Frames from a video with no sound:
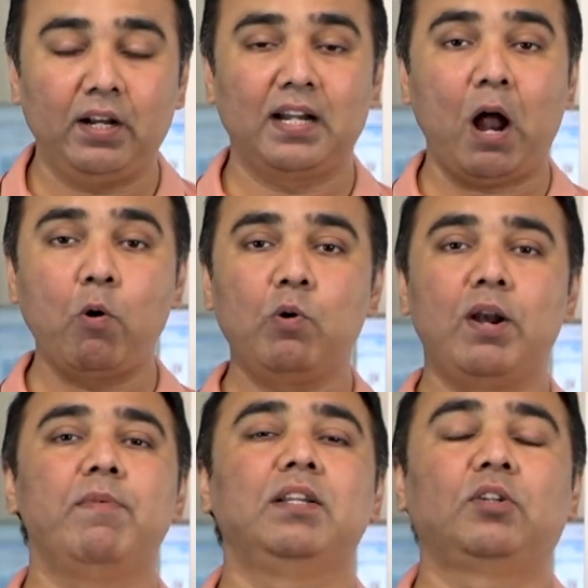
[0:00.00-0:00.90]
a
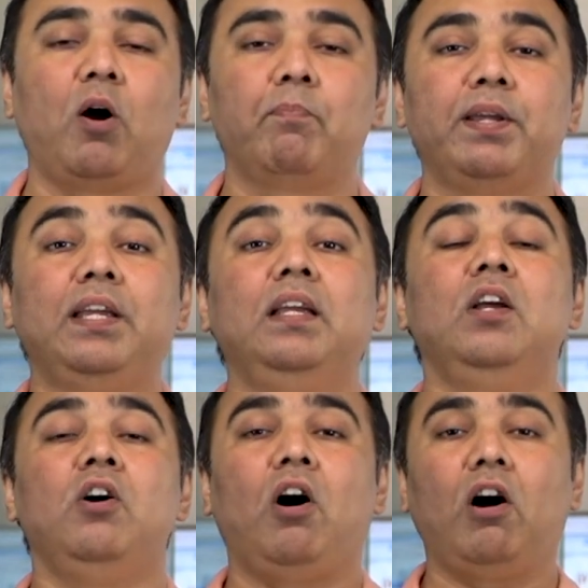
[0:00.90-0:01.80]
downloadable copy
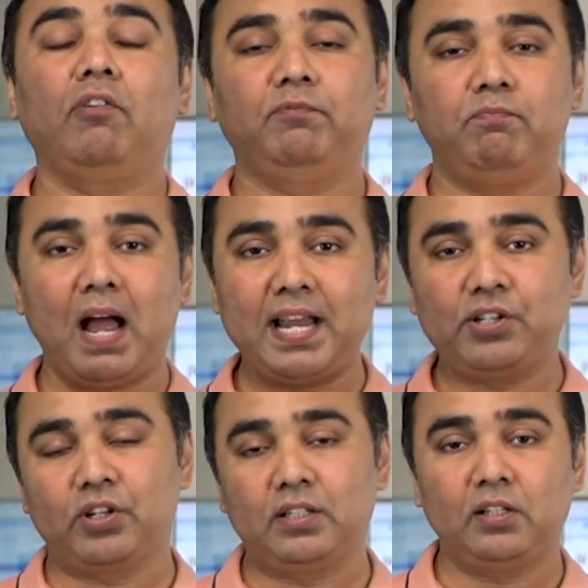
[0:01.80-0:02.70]
of my
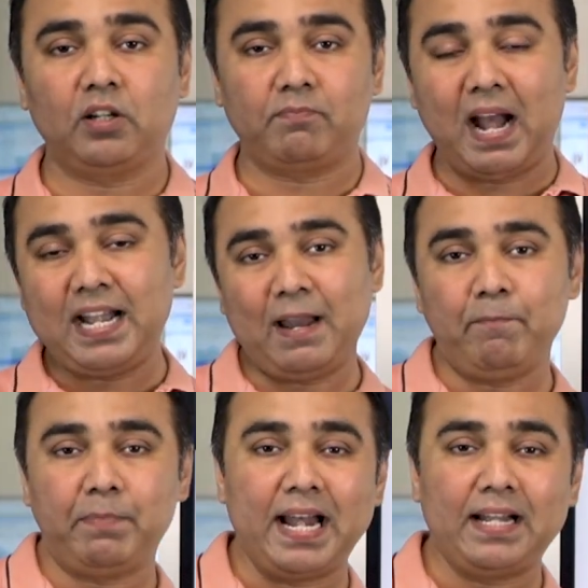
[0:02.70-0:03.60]
journal or my
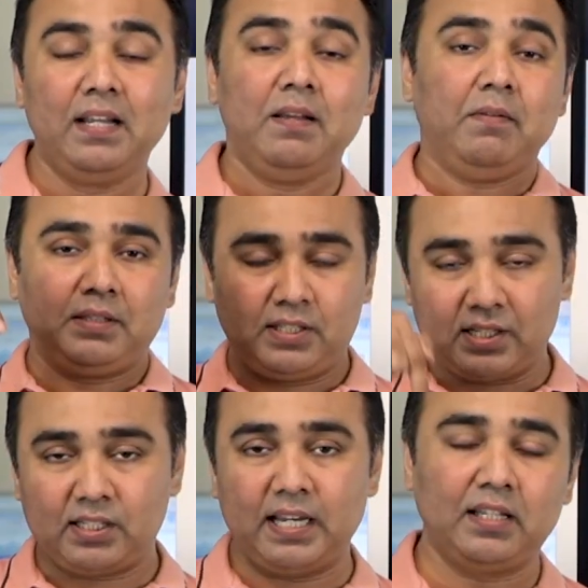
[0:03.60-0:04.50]
template
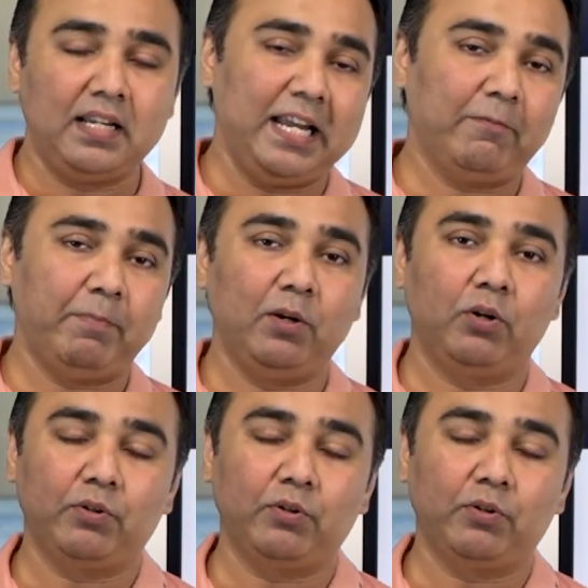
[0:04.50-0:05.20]
just in the link below.